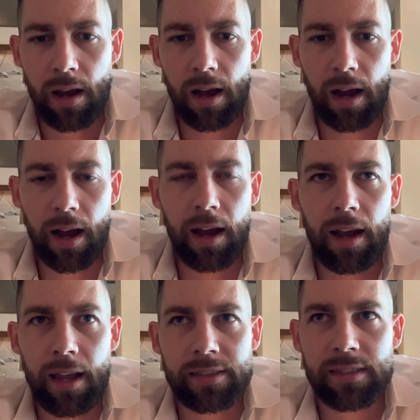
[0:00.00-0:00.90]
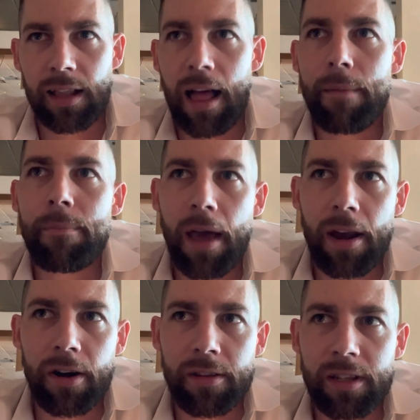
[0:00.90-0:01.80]
it's a lot
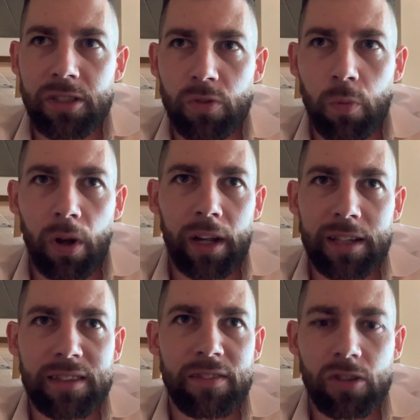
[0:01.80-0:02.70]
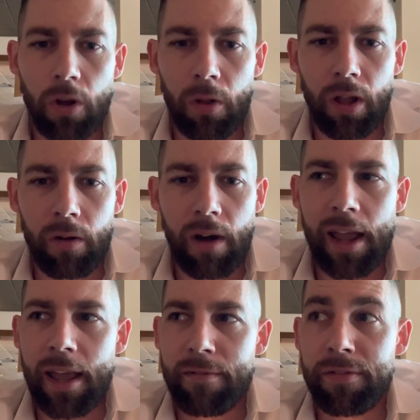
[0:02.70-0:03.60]
better than just working on stuff solo,
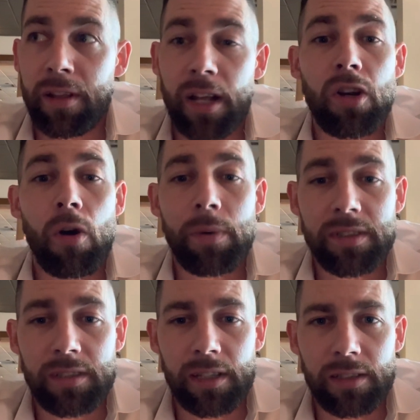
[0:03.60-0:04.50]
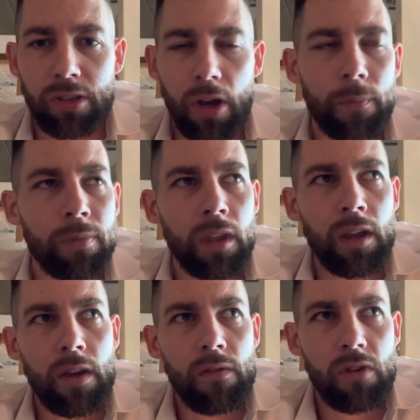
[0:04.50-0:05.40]
right? And feeling like nobody sees. So
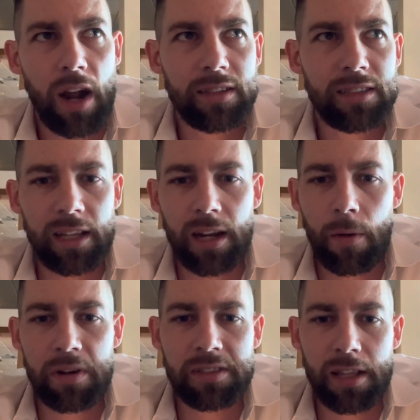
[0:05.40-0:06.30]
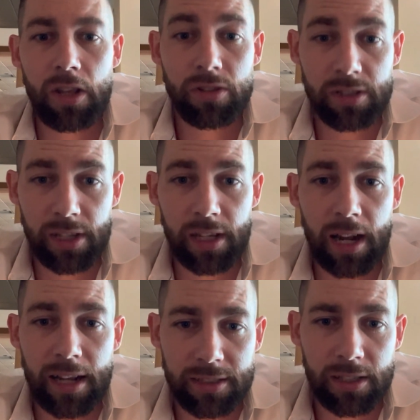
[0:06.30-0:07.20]
if you're not seen, I want to say that you're seen.
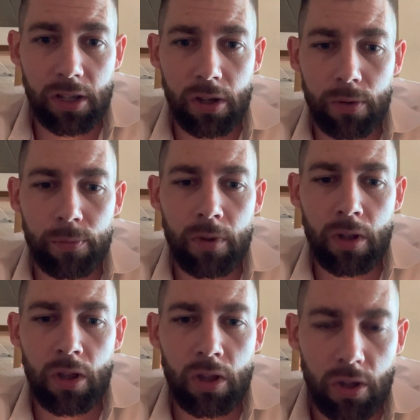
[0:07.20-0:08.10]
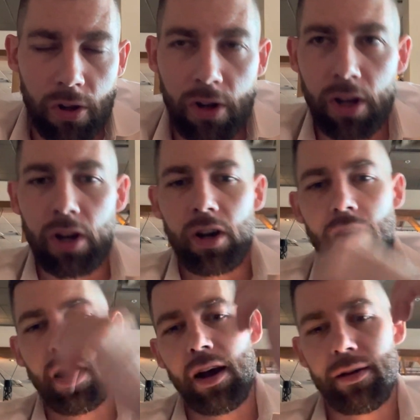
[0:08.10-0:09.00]
I see you, you're heard.
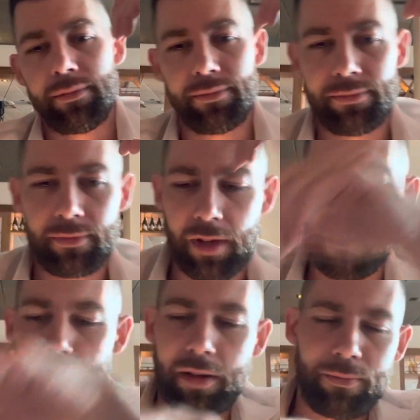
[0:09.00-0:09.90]
And my